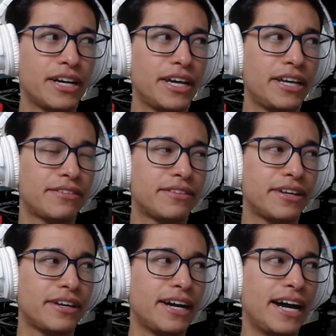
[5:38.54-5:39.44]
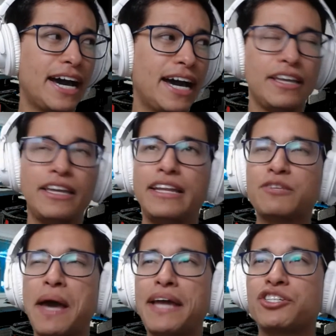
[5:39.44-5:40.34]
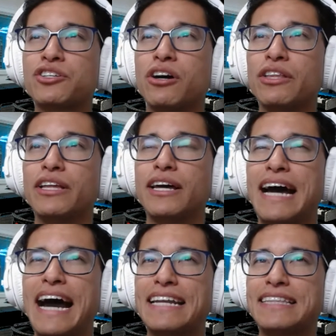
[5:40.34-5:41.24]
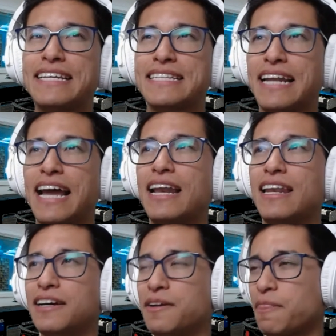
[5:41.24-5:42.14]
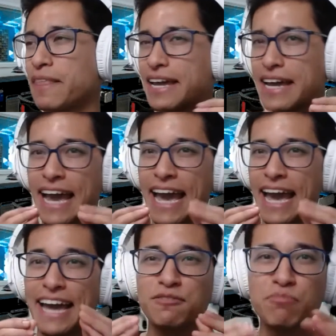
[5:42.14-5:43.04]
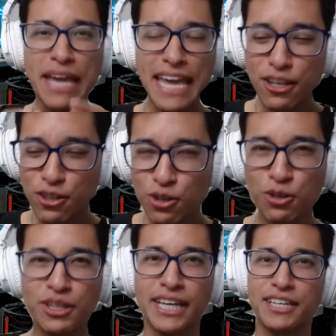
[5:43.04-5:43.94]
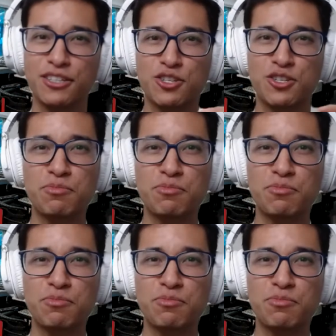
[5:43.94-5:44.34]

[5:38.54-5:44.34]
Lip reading: este in Spanish it's called artesanal, like handmade, you know, like just